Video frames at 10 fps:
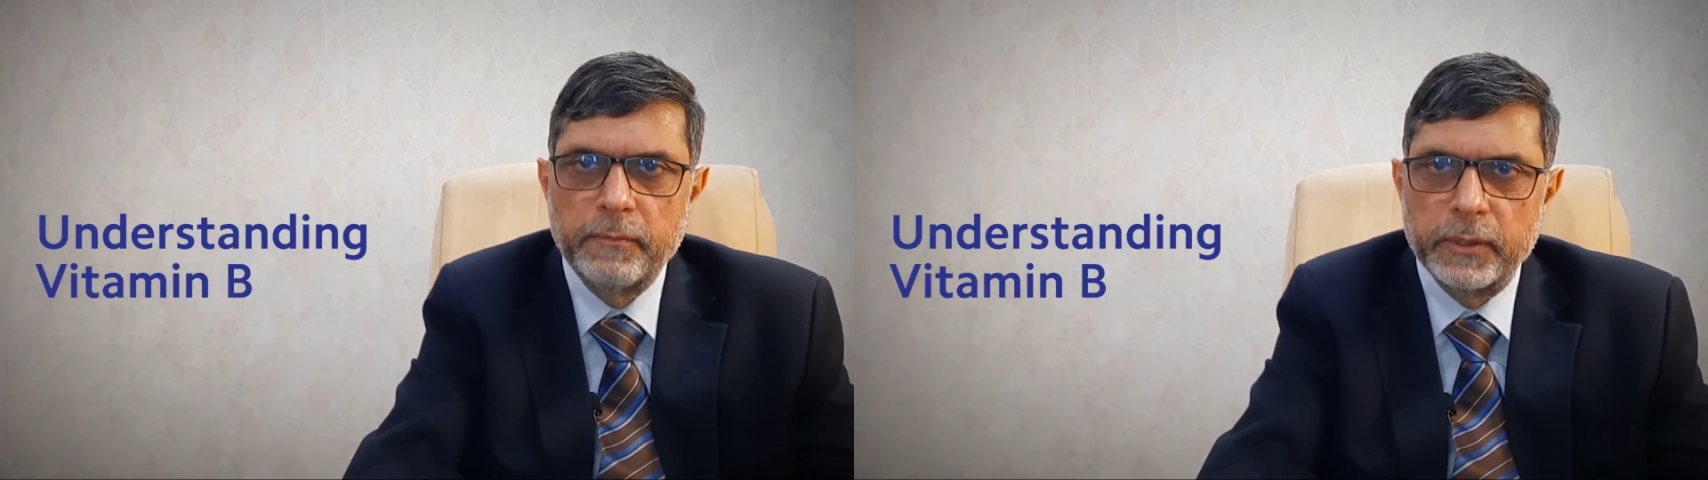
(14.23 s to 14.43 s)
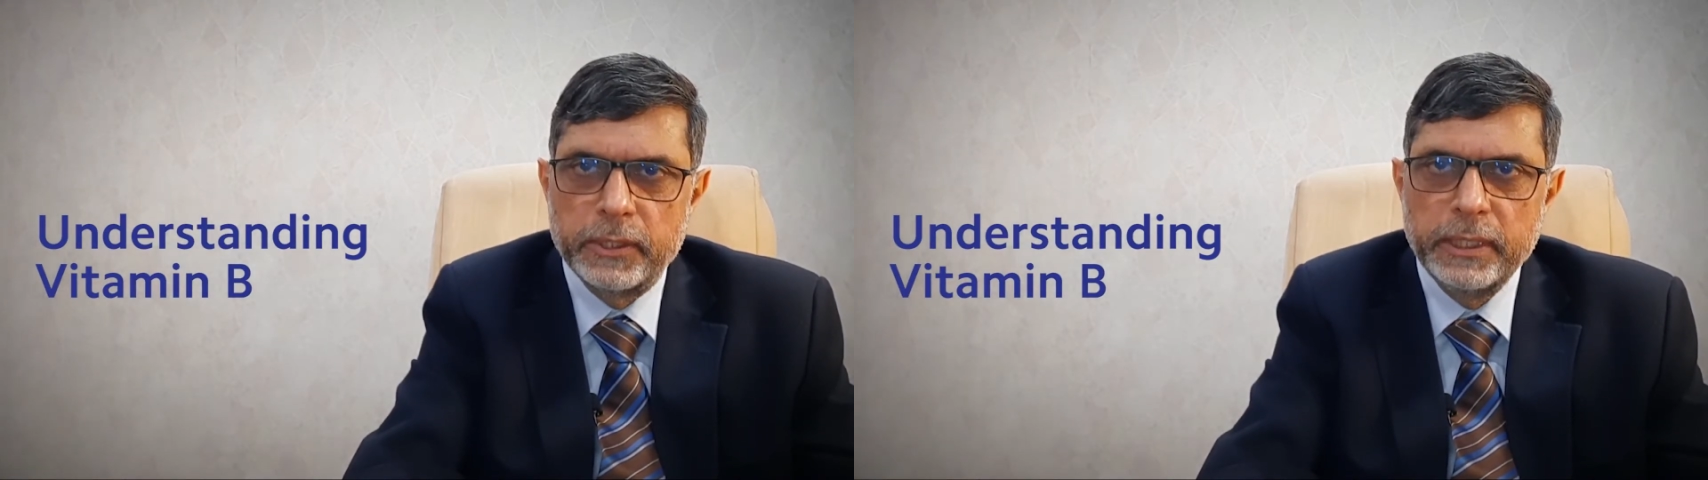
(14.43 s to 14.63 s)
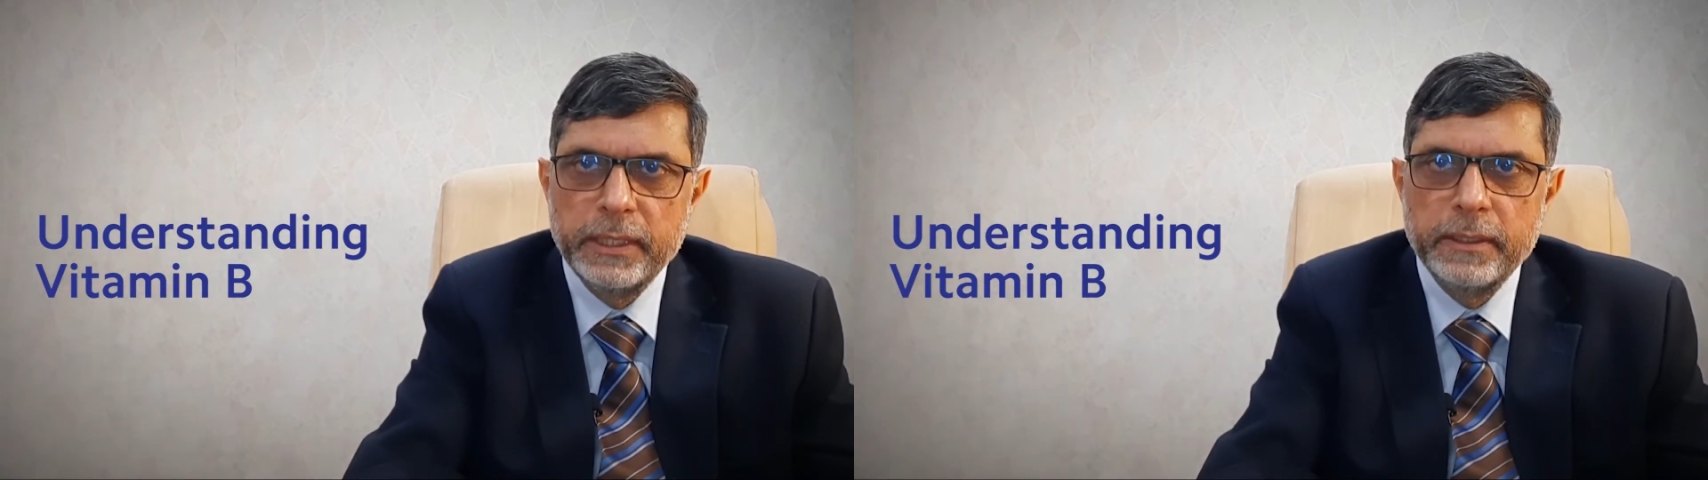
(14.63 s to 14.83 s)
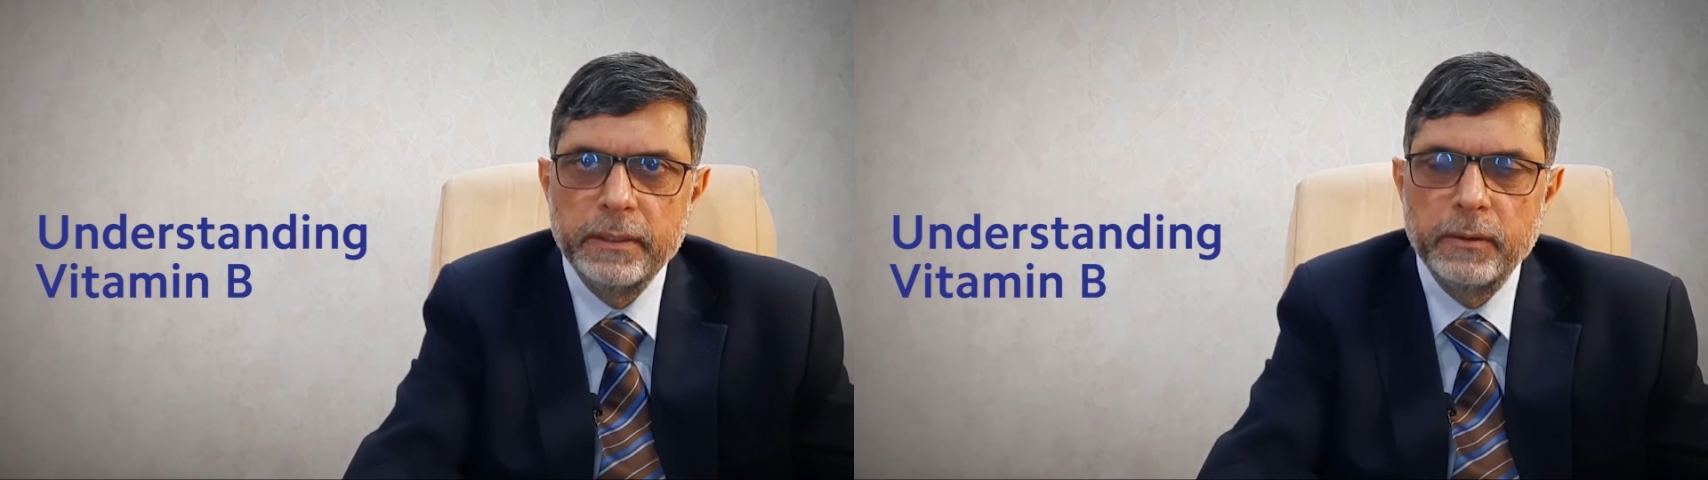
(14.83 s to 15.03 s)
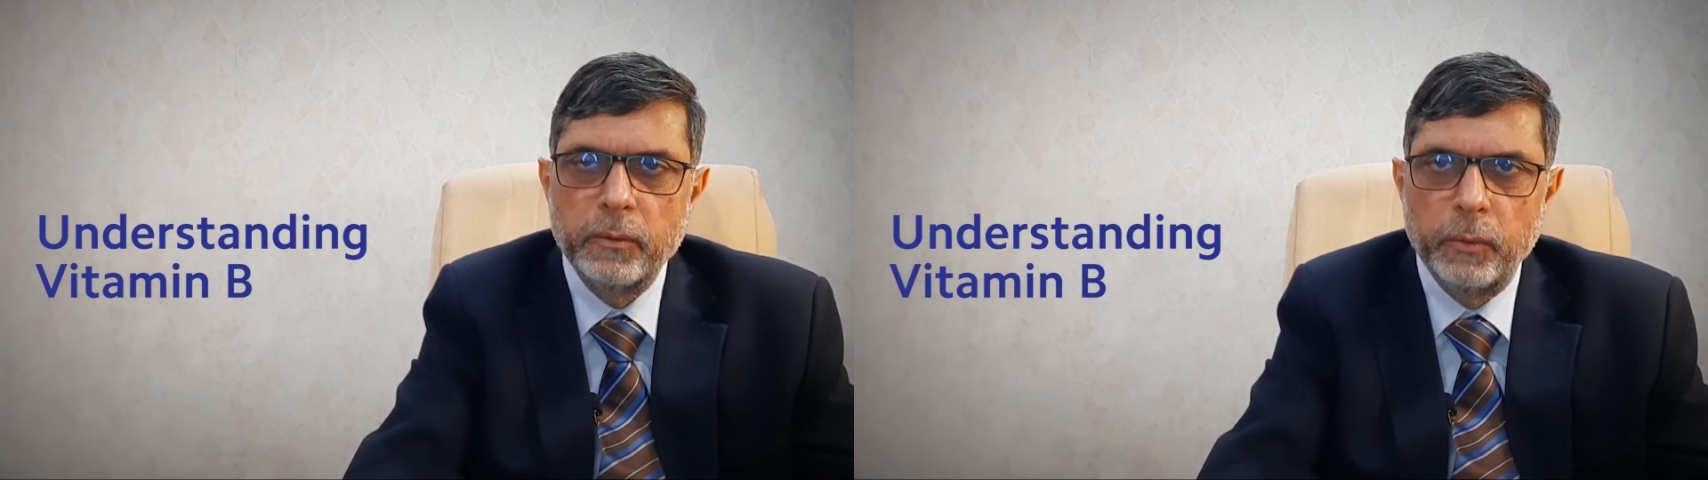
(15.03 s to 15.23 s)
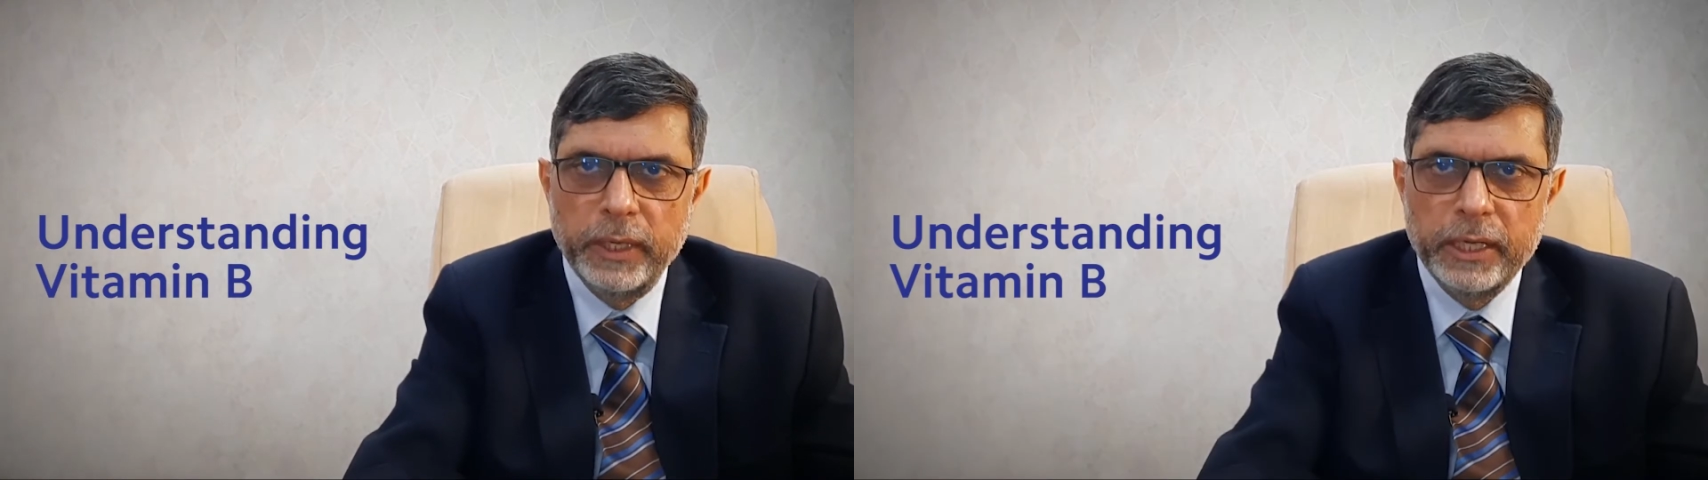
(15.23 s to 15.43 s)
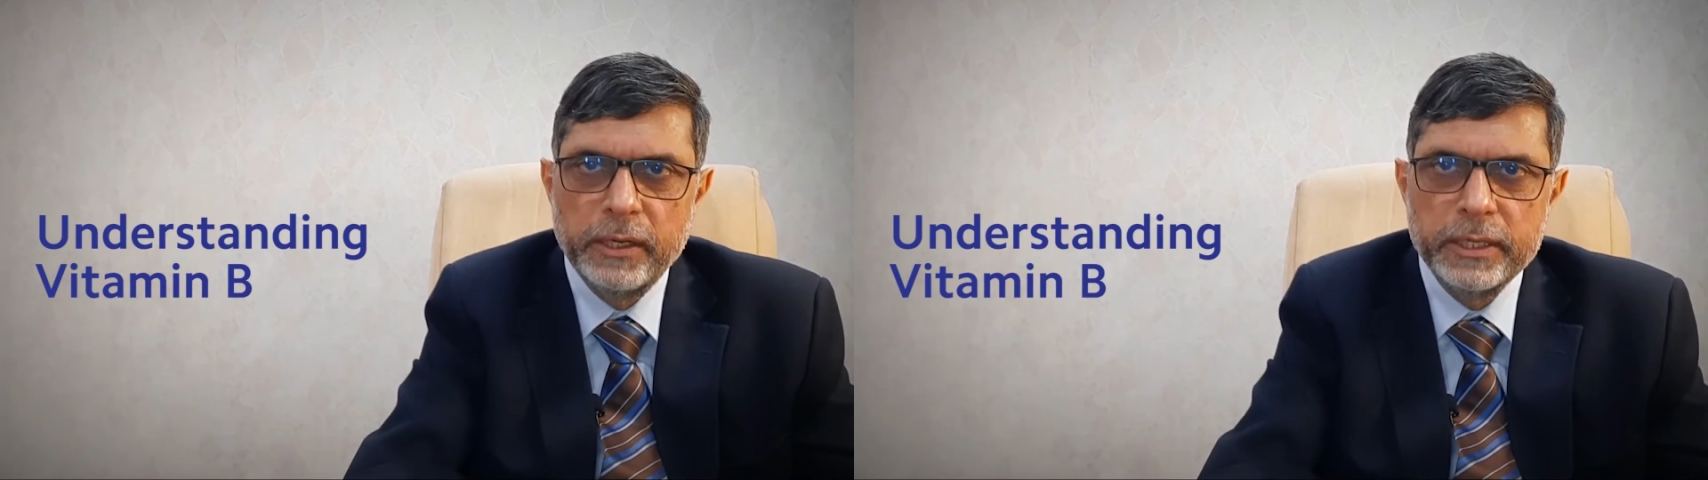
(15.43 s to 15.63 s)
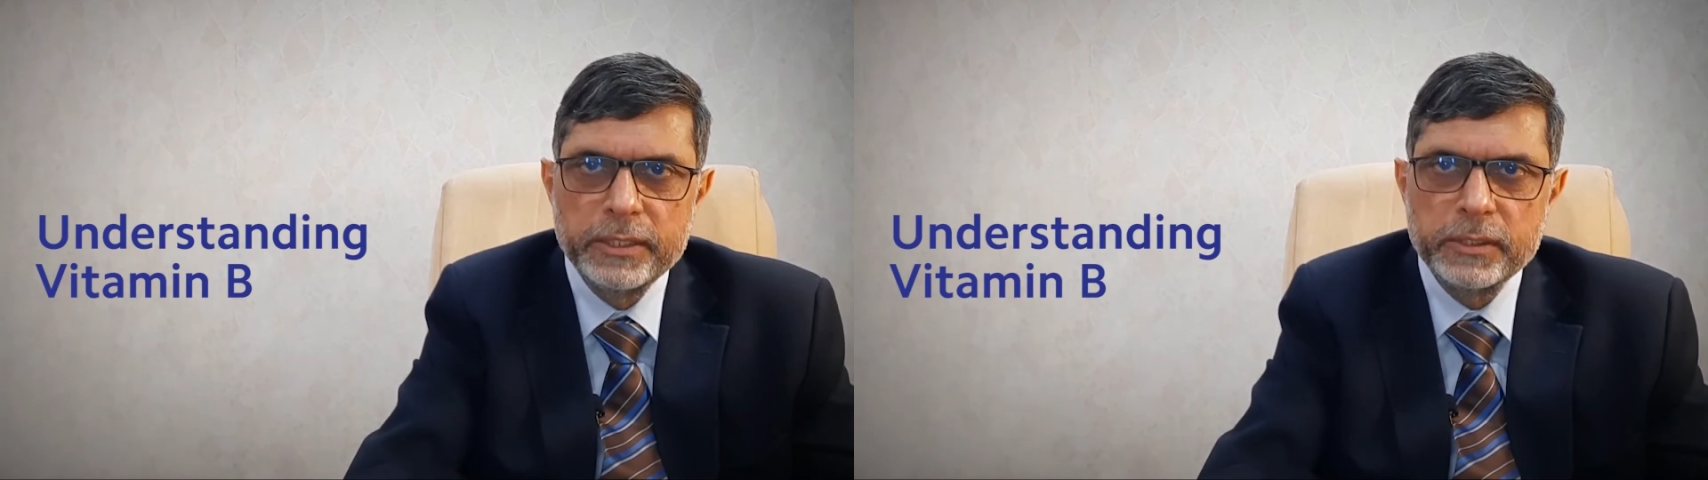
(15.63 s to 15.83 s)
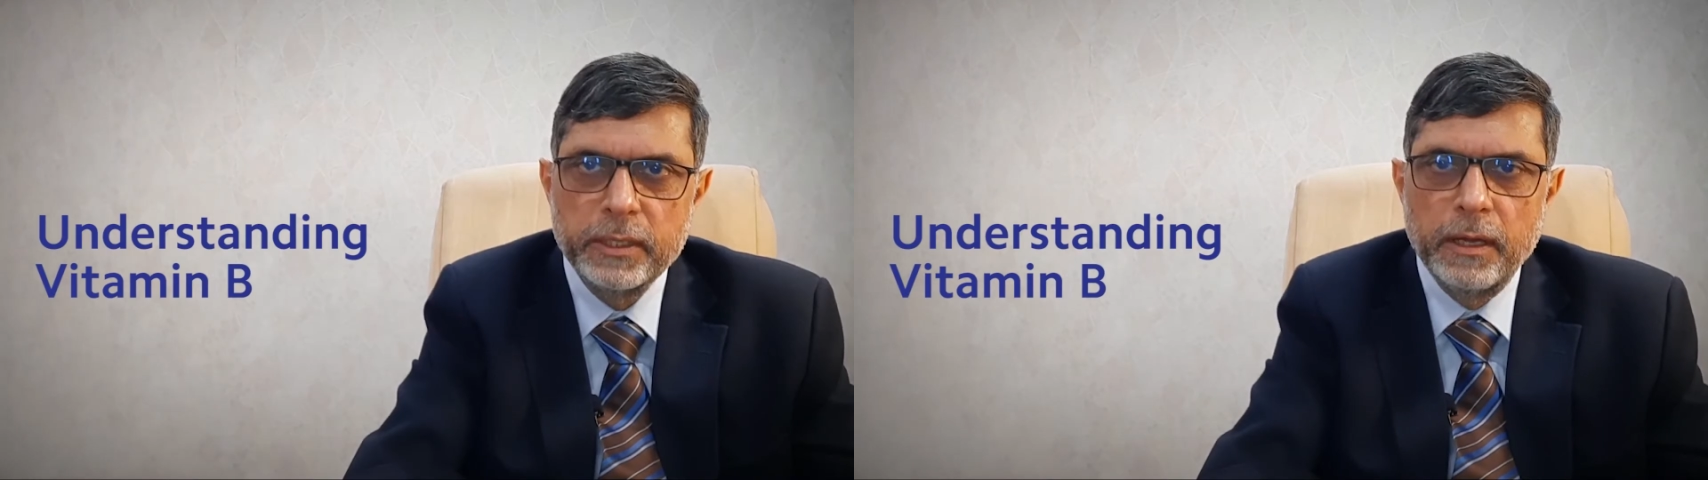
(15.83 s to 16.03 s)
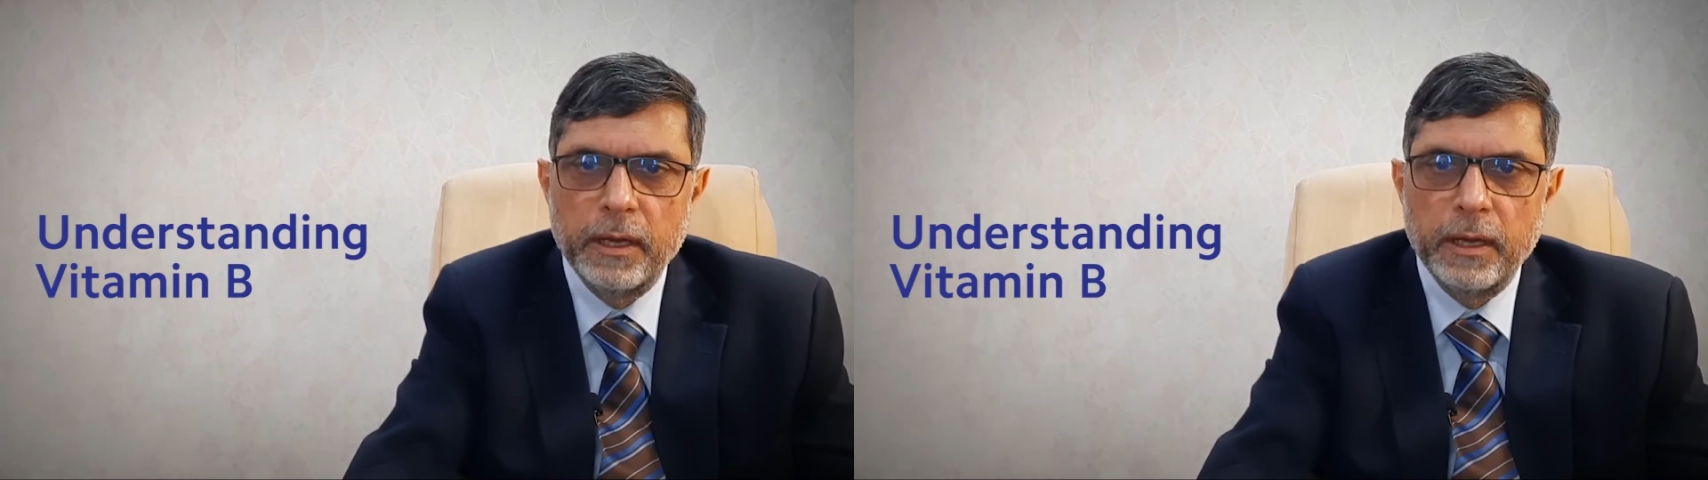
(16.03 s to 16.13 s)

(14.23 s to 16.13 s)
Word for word: fatigue, weakness,